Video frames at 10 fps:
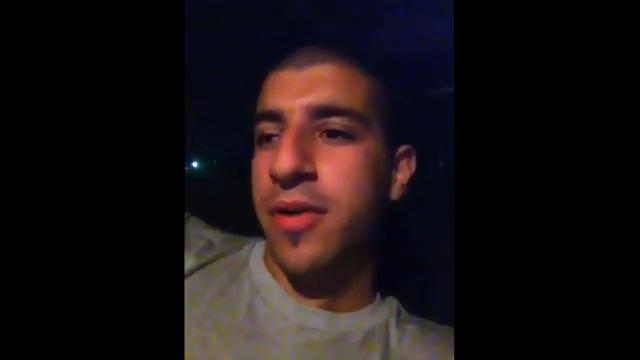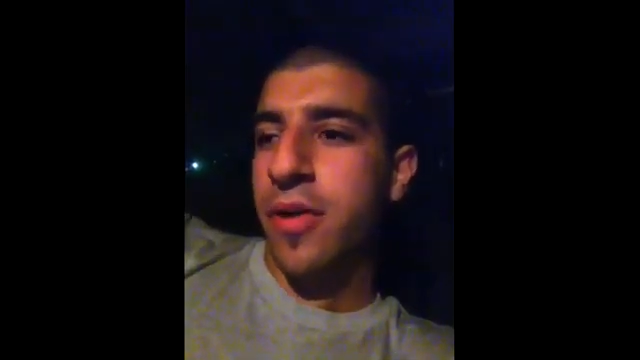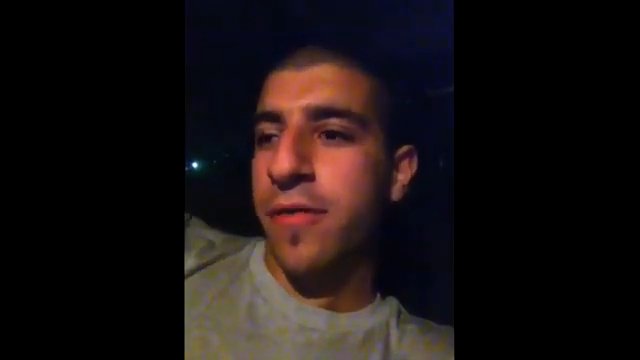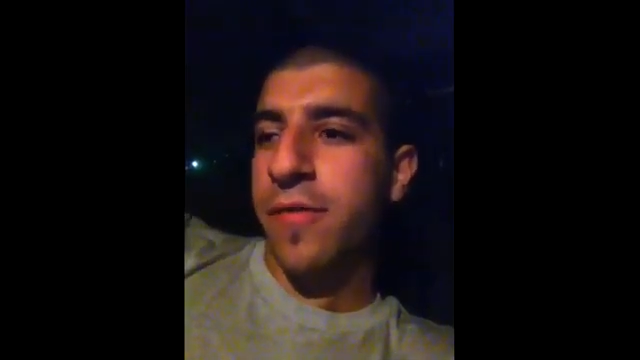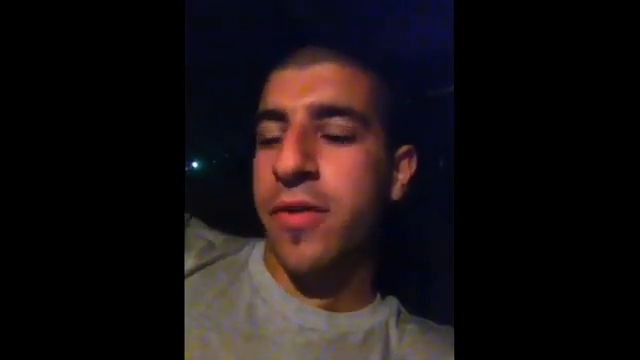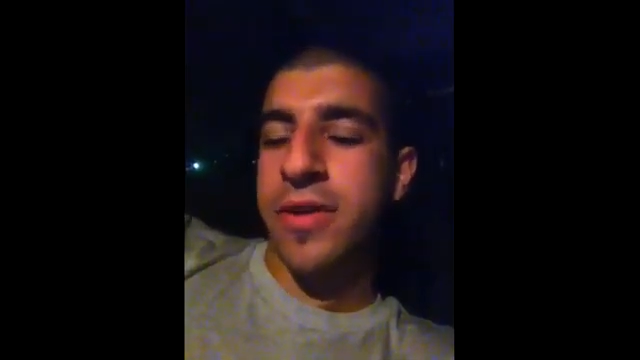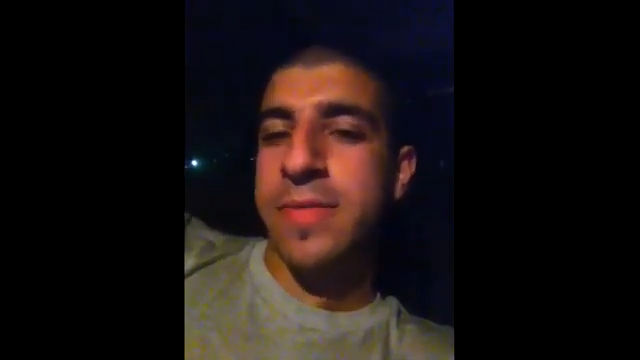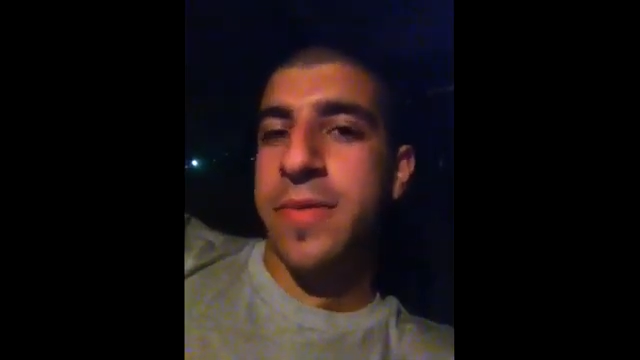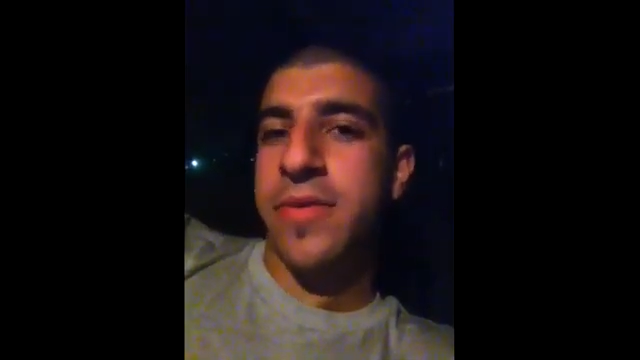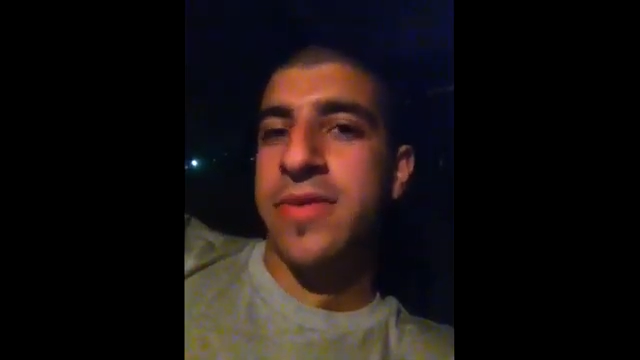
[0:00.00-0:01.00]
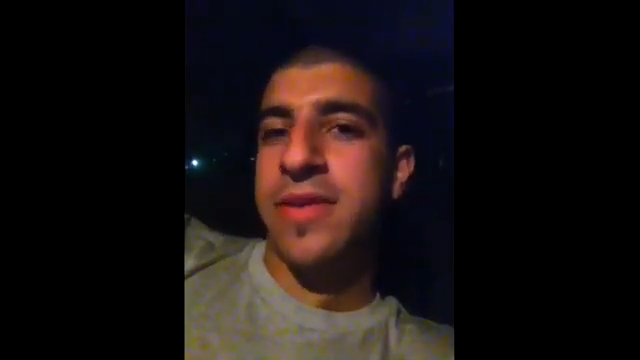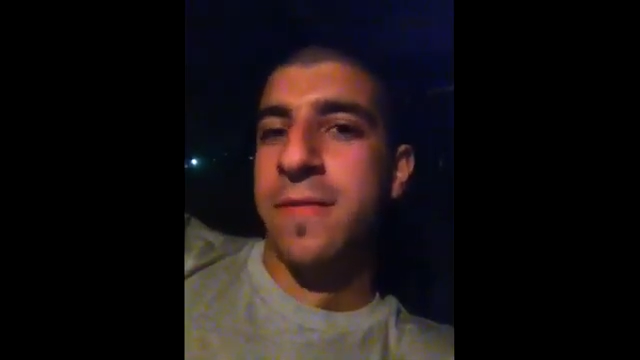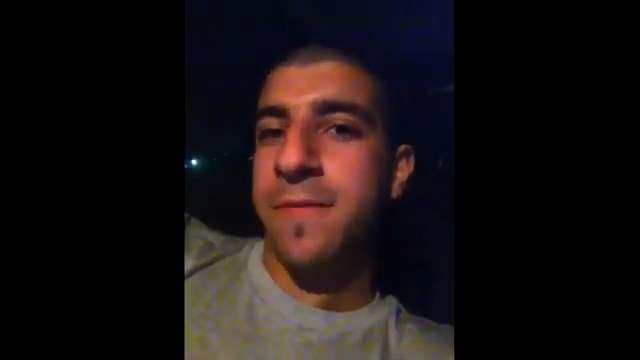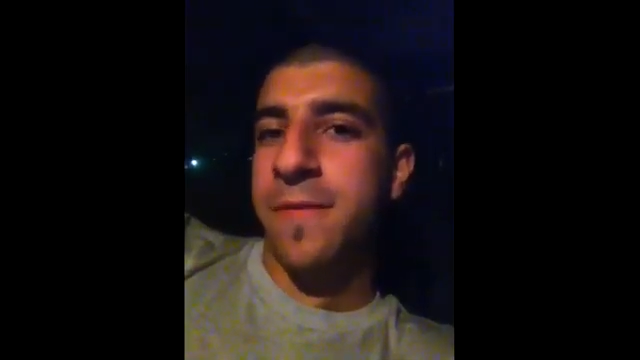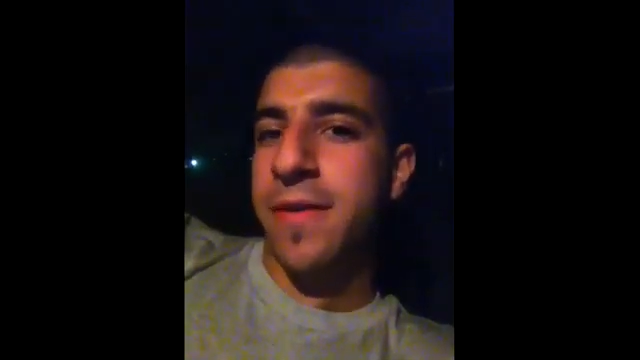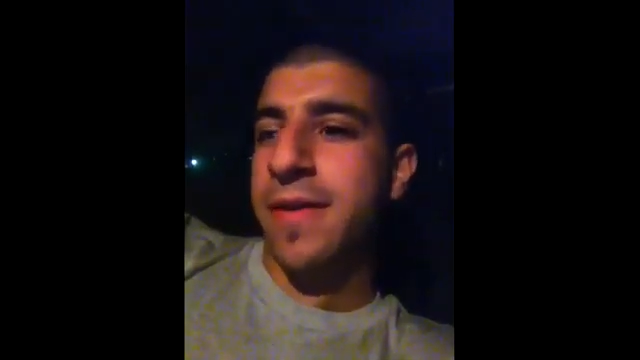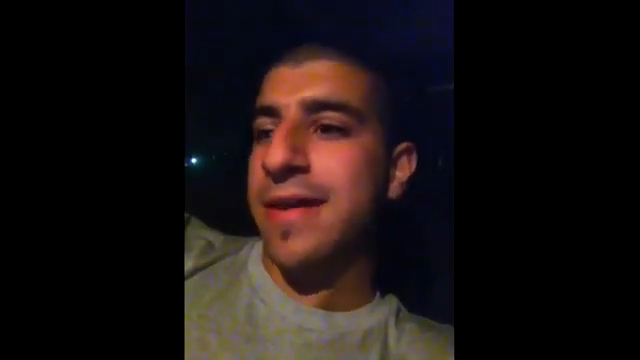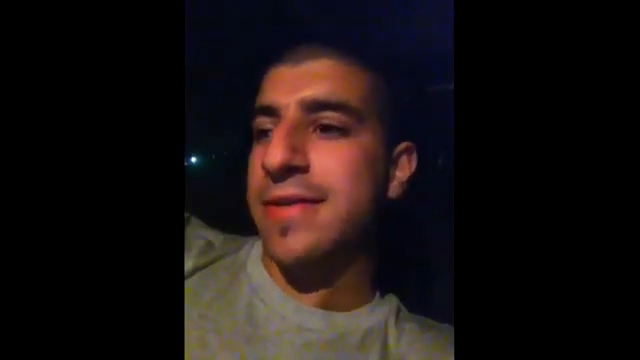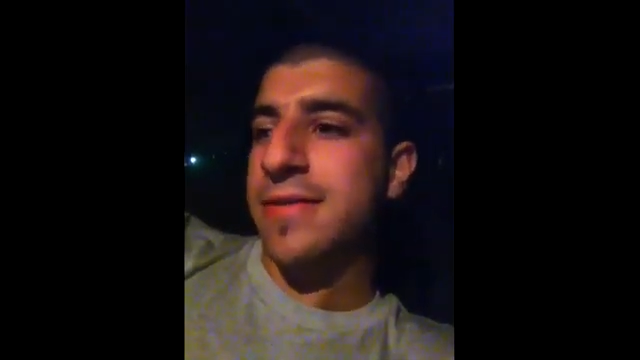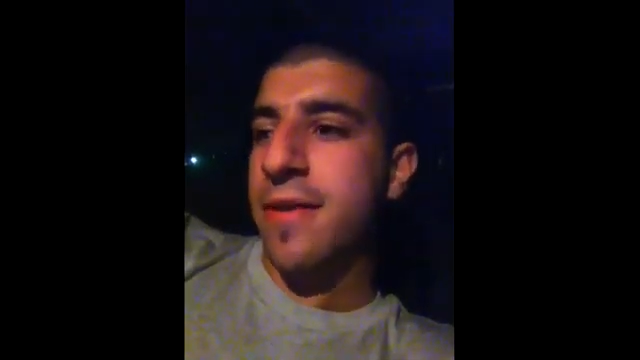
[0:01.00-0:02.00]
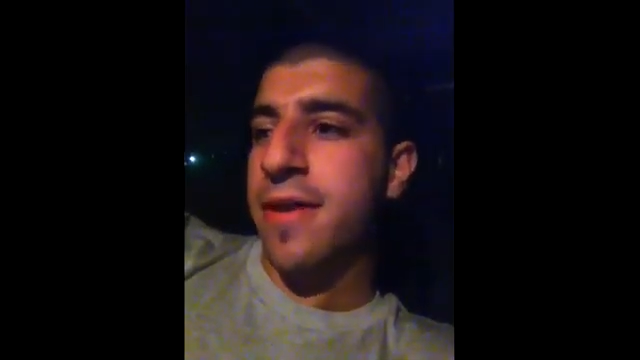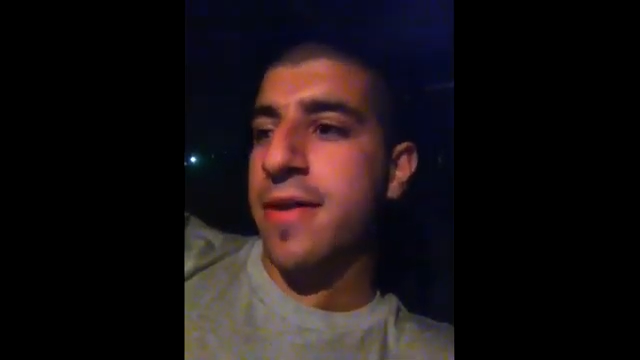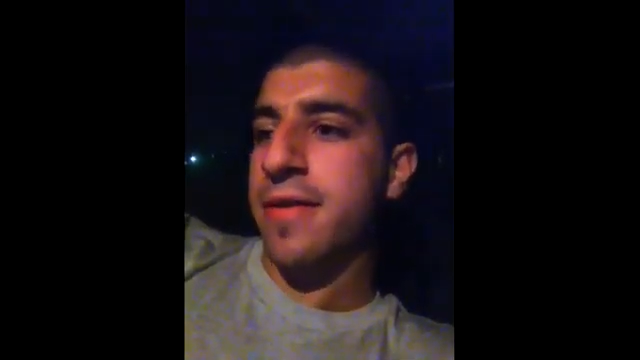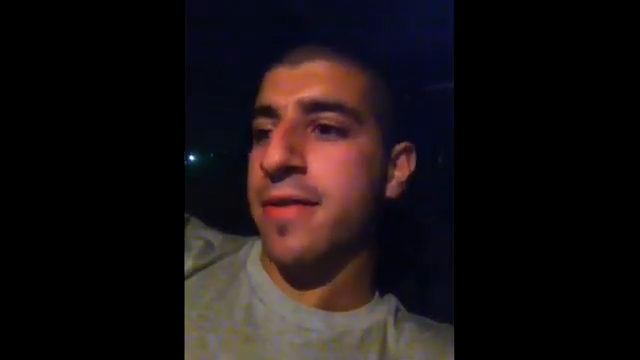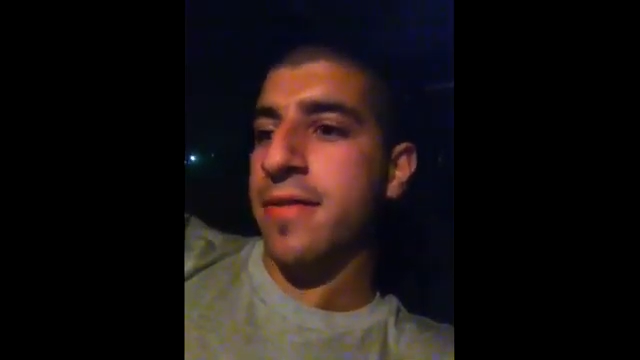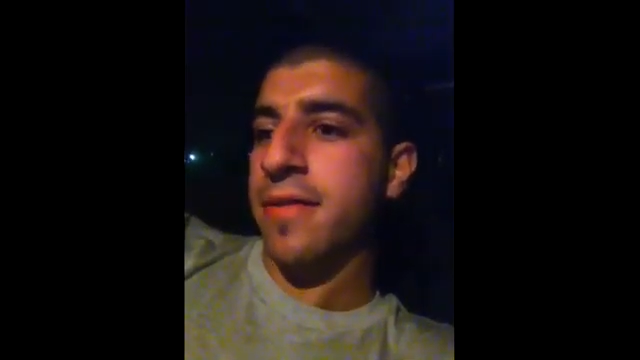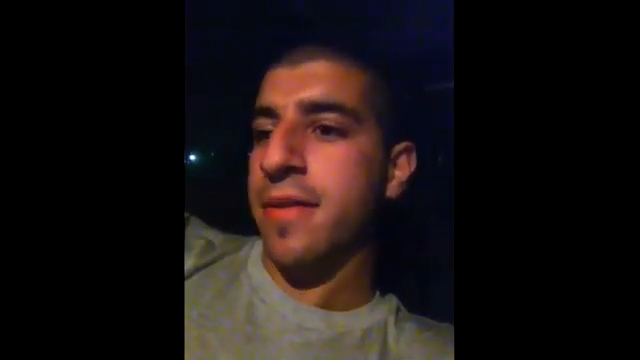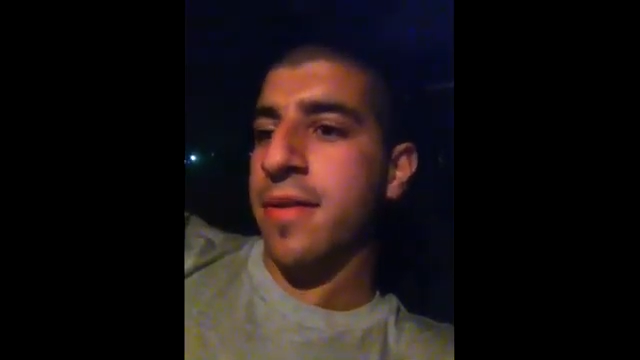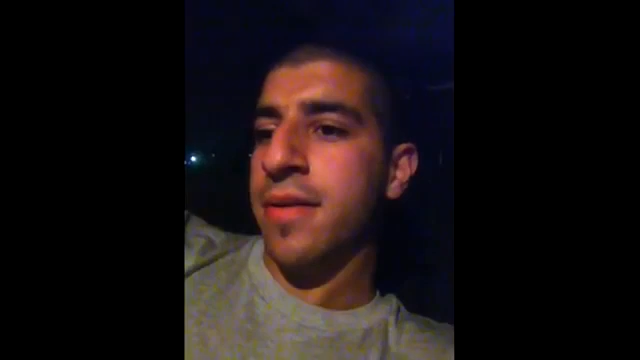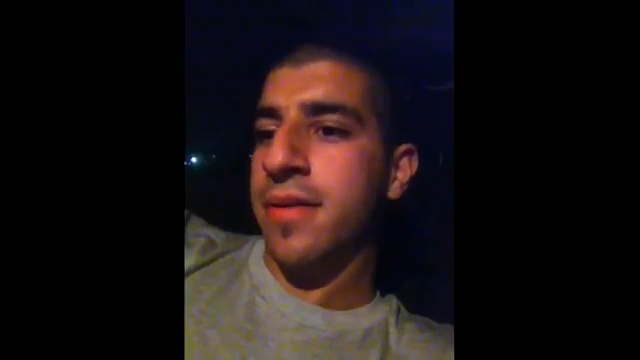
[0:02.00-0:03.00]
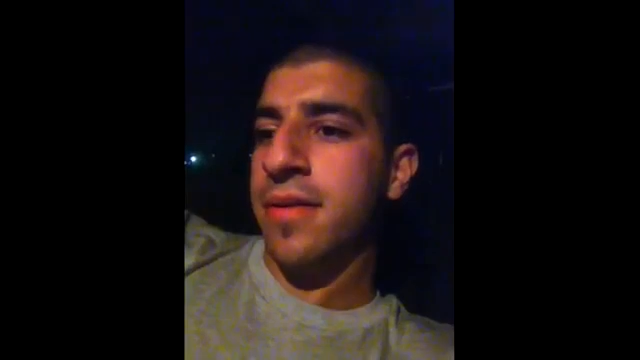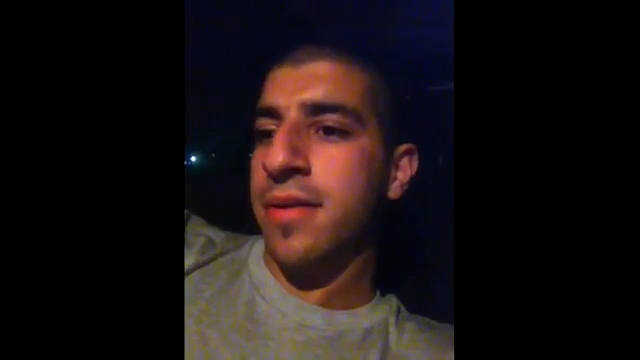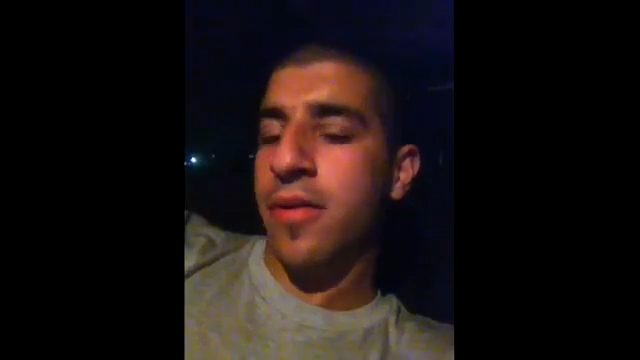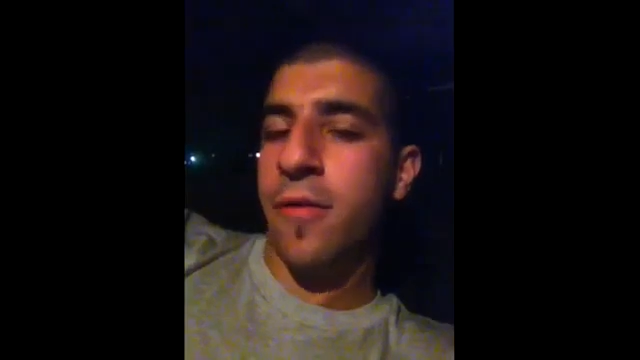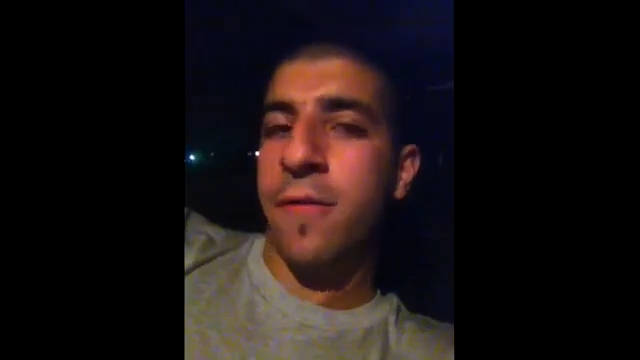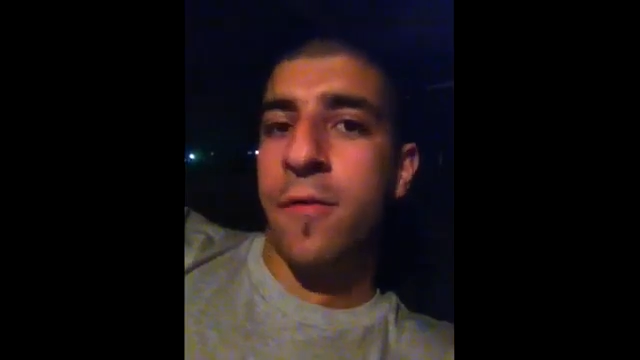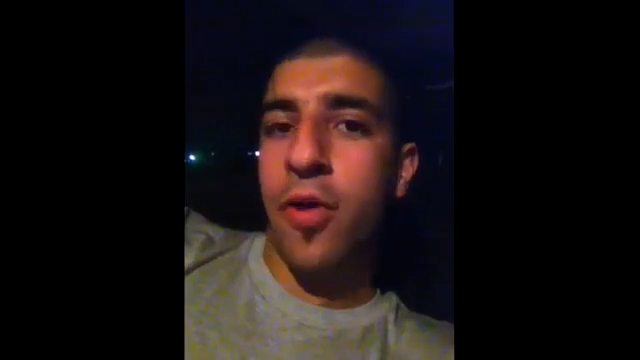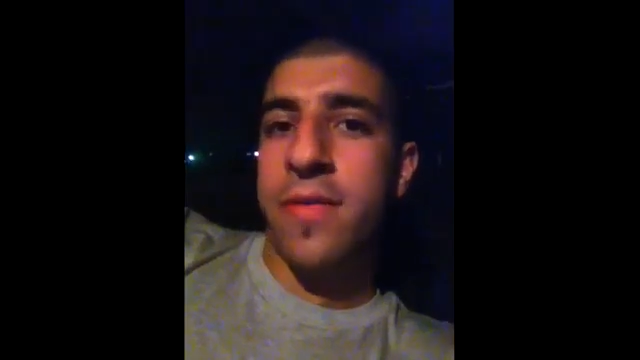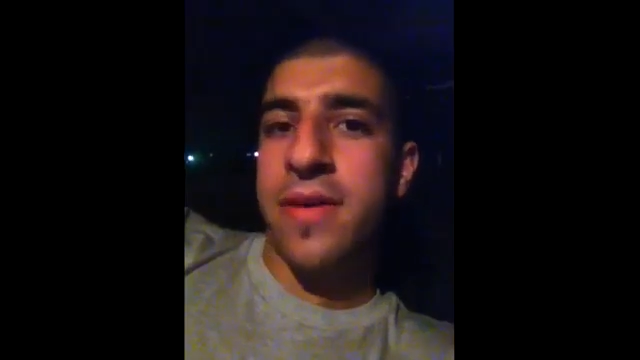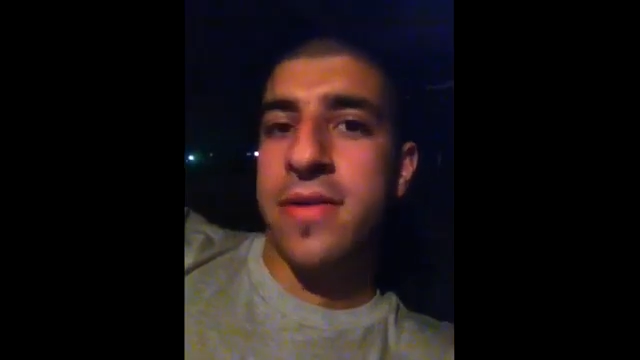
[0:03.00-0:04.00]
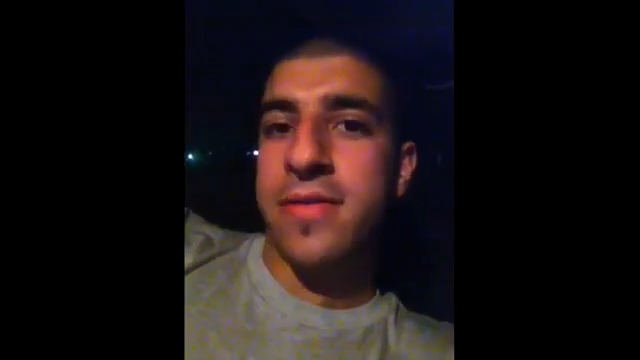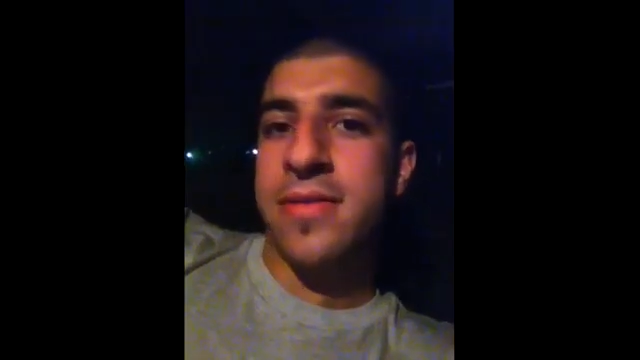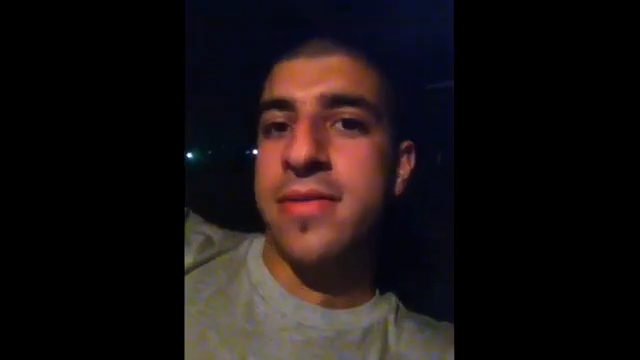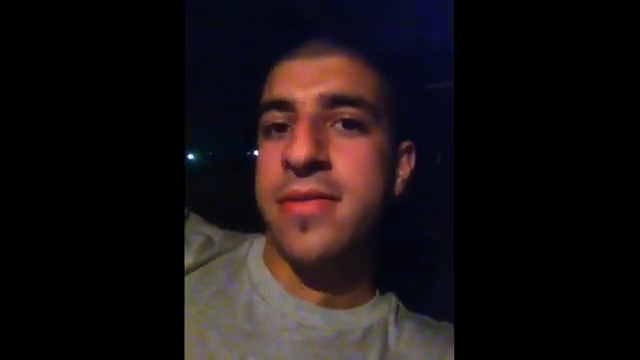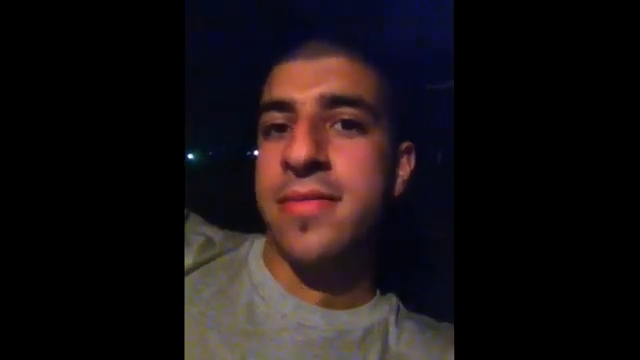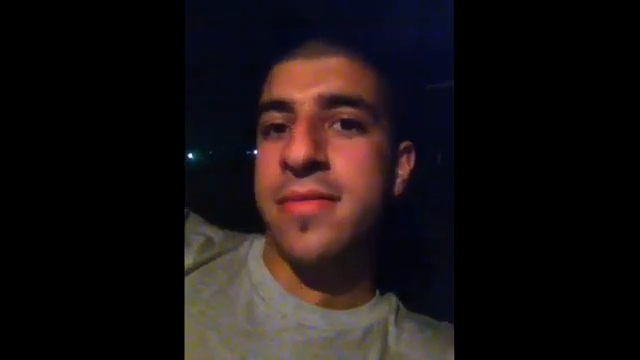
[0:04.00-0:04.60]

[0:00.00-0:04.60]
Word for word: You know, if you're experiencing fear, anxiety, you know, phobias,